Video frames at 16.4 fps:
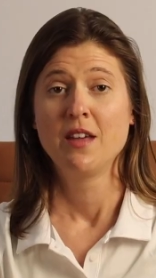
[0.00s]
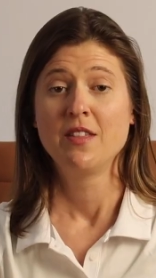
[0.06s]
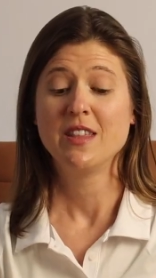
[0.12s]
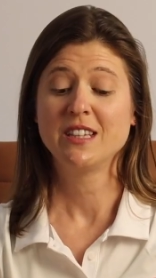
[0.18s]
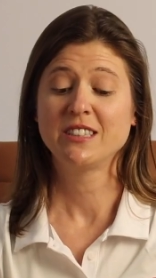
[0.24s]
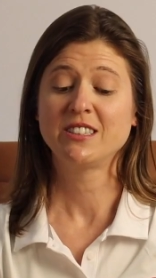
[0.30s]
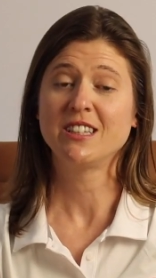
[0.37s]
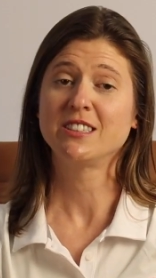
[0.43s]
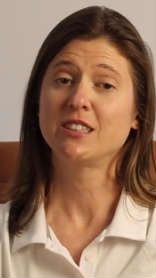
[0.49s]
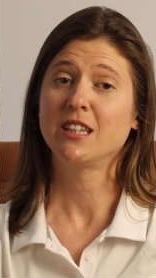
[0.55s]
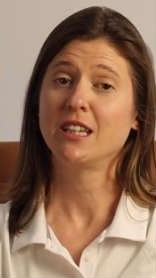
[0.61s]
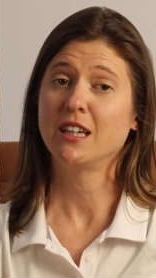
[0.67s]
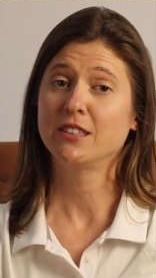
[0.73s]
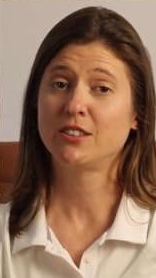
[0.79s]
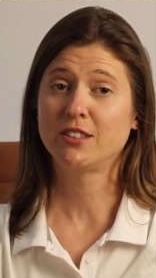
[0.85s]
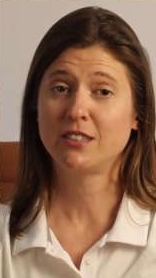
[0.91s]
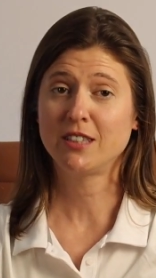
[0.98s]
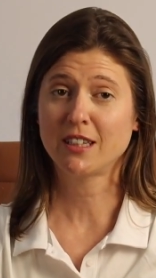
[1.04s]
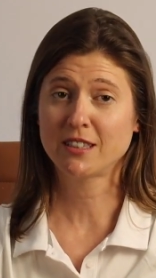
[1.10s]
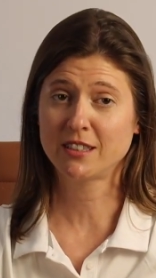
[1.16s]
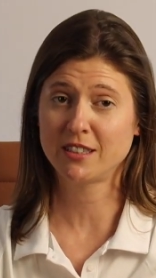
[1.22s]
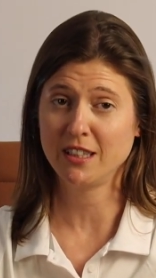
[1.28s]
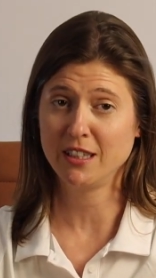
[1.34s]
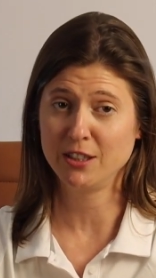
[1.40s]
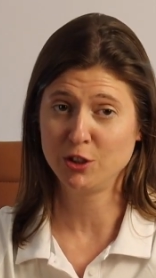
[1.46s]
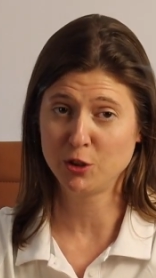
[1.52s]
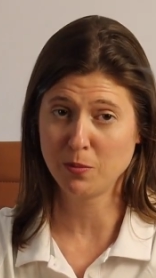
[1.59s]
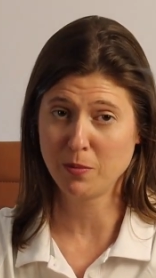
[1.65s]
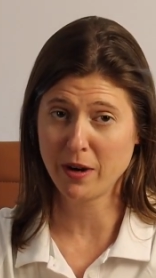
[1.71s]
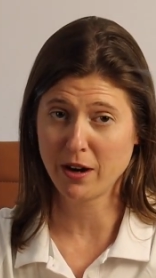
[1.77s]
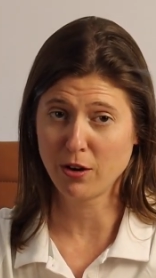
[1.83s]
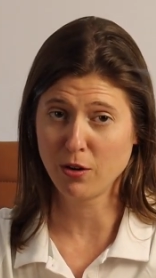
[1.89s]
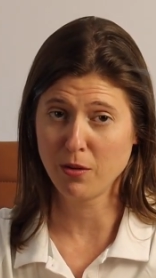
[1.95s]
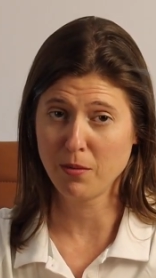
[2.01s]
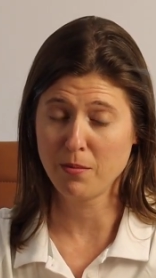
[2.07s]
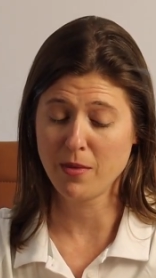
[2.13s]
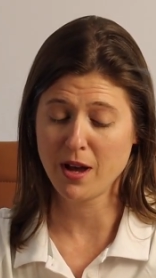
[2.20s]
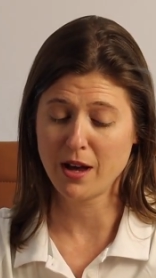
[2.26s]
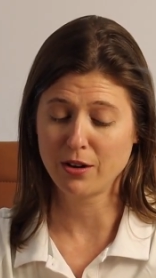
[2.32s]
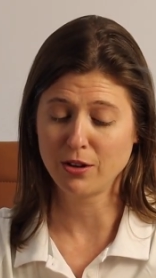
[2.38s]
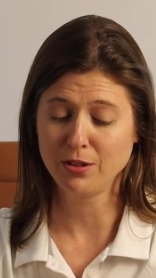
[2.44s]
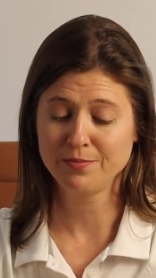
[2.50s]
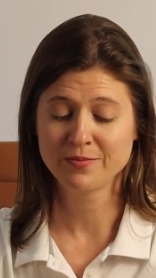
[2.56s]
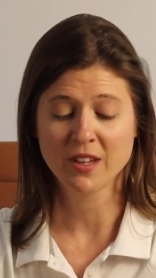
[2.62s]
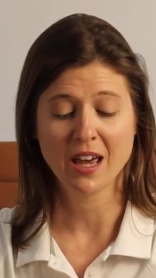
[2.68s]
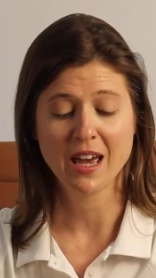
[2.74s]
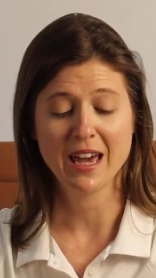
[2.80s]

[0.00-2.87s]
This is the 6-inch barrel model